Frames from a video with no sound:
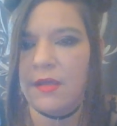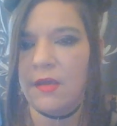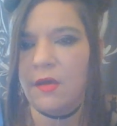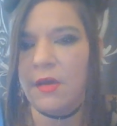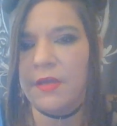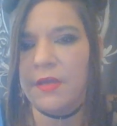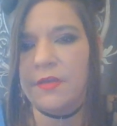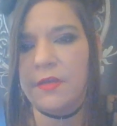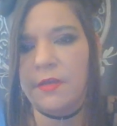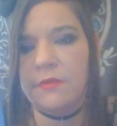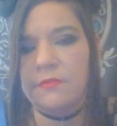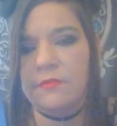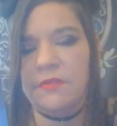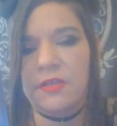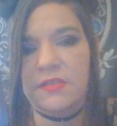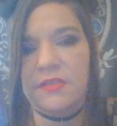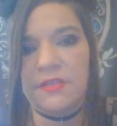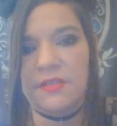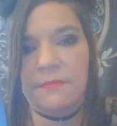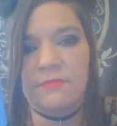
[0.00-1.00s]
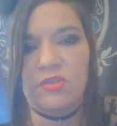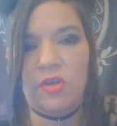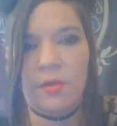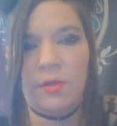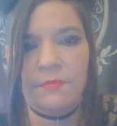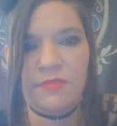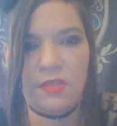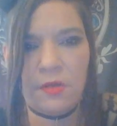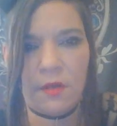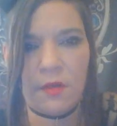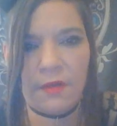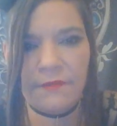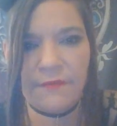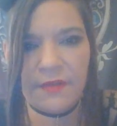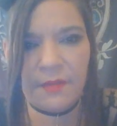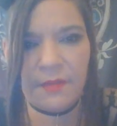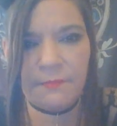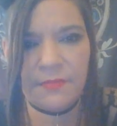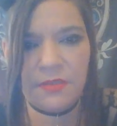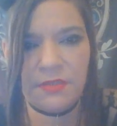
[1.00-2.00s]
I know that sometimes life
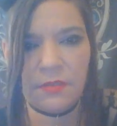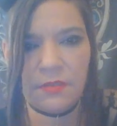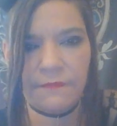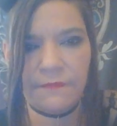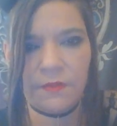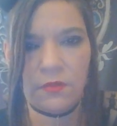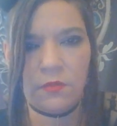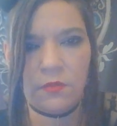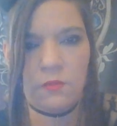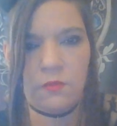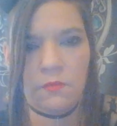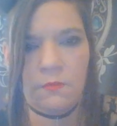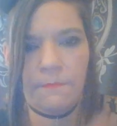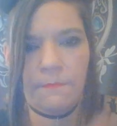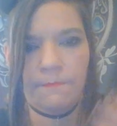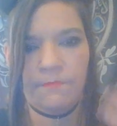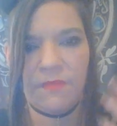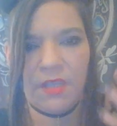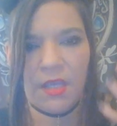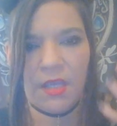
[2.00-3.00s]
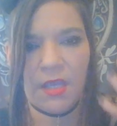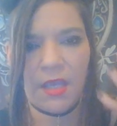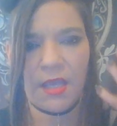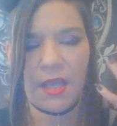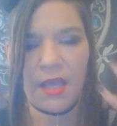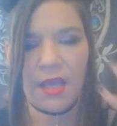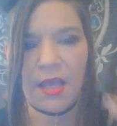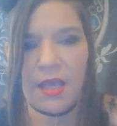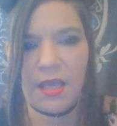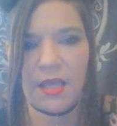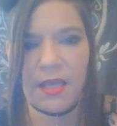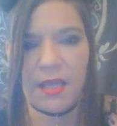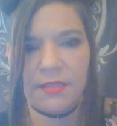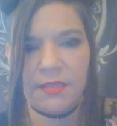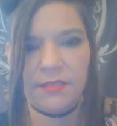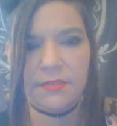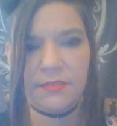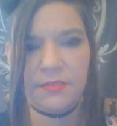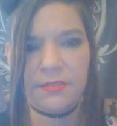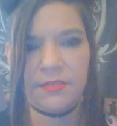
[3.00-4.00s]
can be difficult
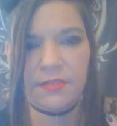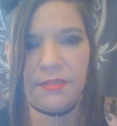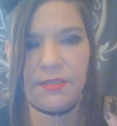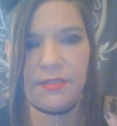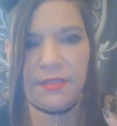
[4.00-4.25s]
and